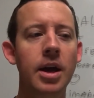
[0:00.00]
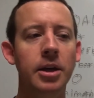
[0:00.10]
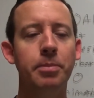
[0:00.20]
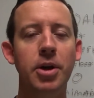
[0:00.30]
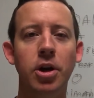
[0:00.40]

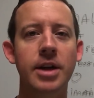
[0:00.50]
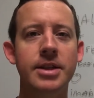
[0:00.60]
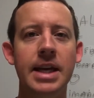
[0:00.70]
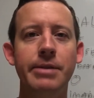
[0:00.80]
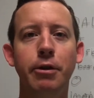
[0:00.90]
computer has
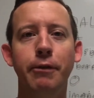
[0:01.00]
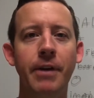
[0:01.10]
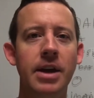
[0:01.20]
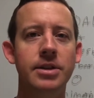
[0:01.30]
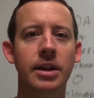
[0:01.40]
an evil
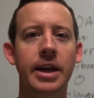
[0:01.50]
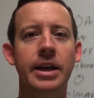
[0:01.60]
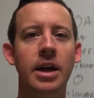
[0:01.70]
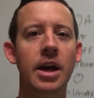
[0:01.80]
face, and like,